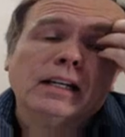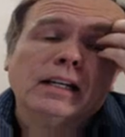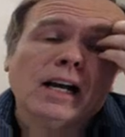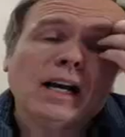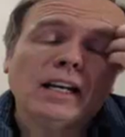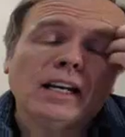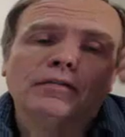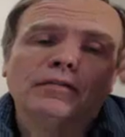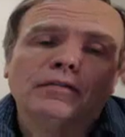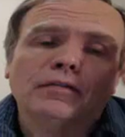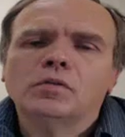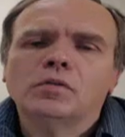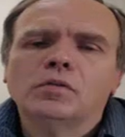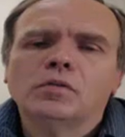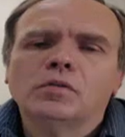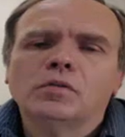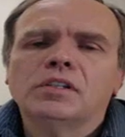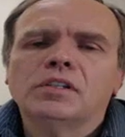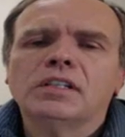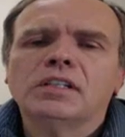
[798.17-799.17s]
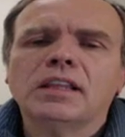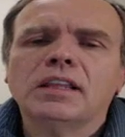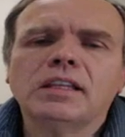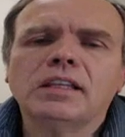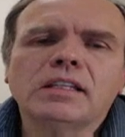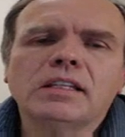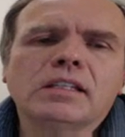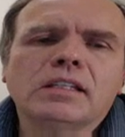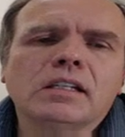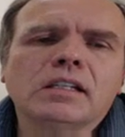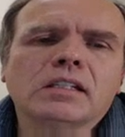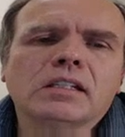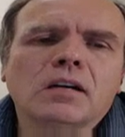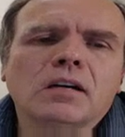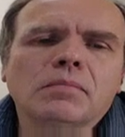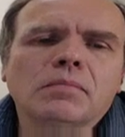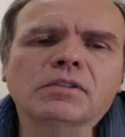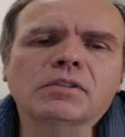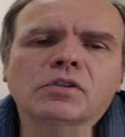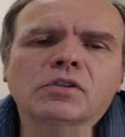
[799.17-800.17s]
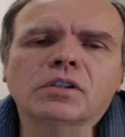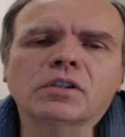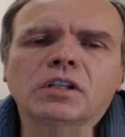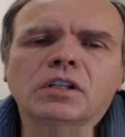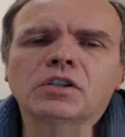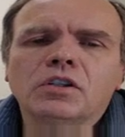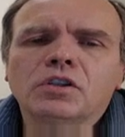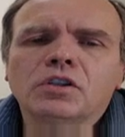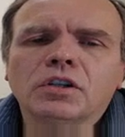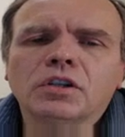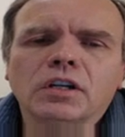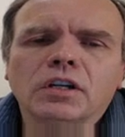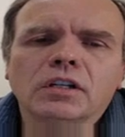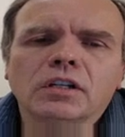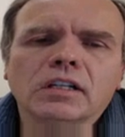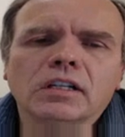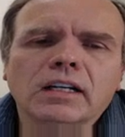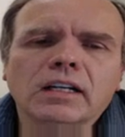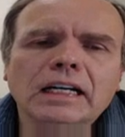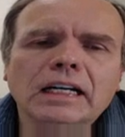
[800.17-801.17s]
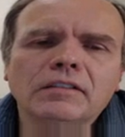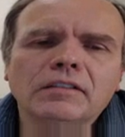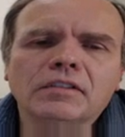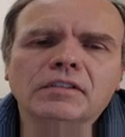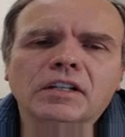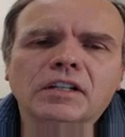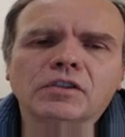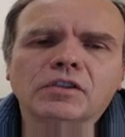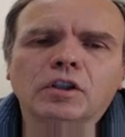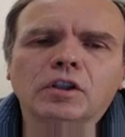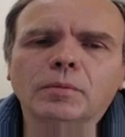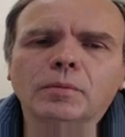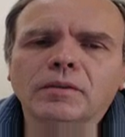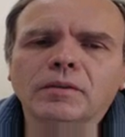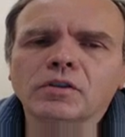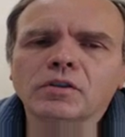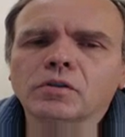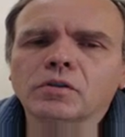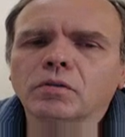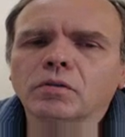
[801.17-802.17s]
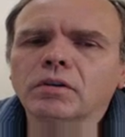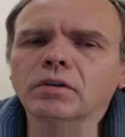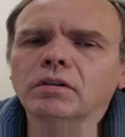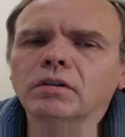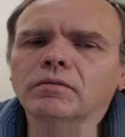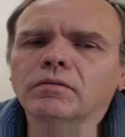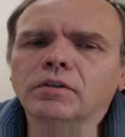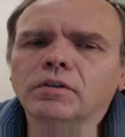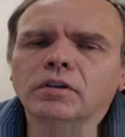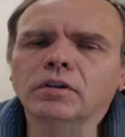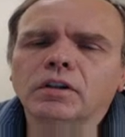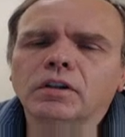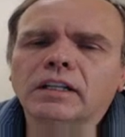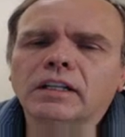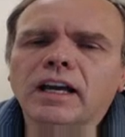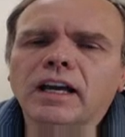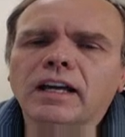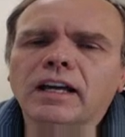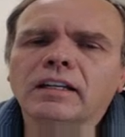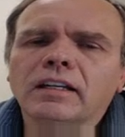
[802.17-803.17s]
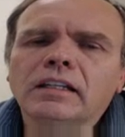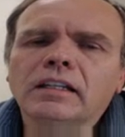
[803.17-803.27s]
Kind of set these things up so that each chart kind of tells a little bit of a story for you to look at.